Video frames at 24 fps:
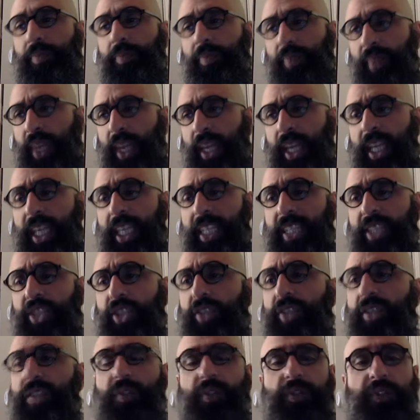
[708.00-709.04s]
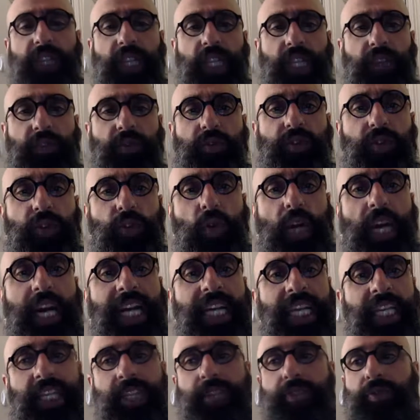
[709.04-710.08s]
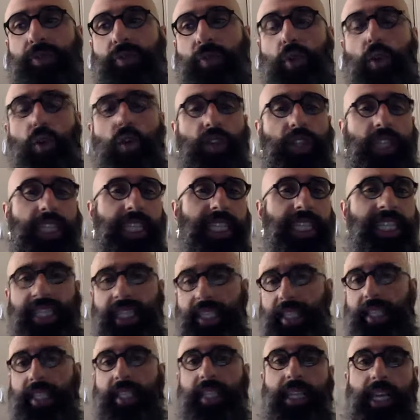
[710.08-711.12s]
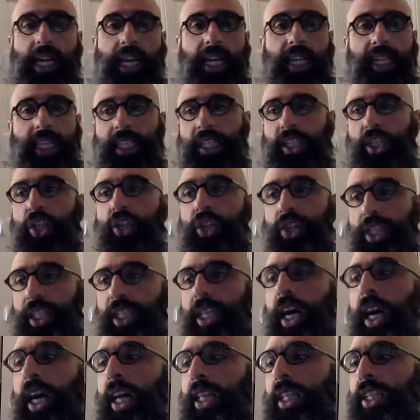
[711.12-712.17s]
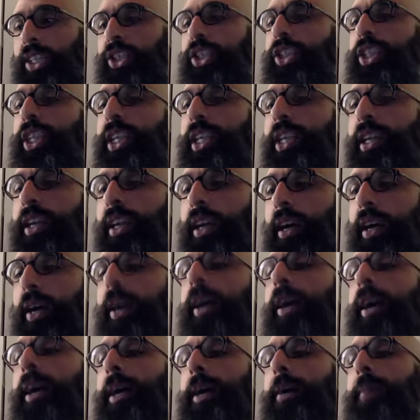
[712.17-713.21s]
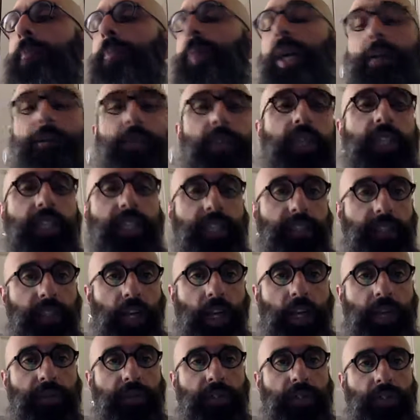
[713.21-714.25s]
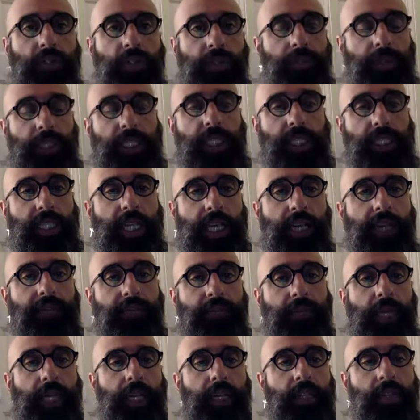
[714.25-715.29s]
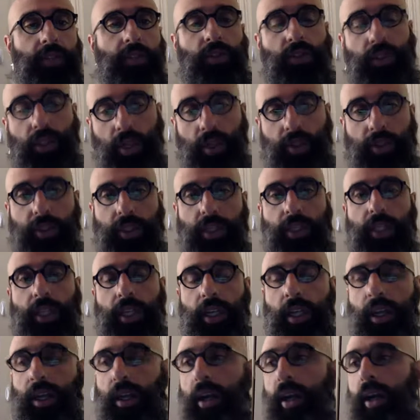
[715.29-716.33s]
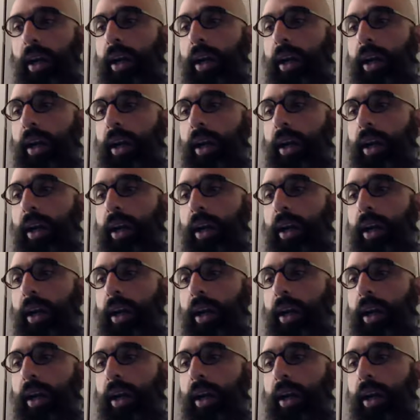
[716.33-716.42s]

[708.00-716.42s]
he serves a variety of roles, and this is not in chronology. I'm looking off screen because I have my notes here.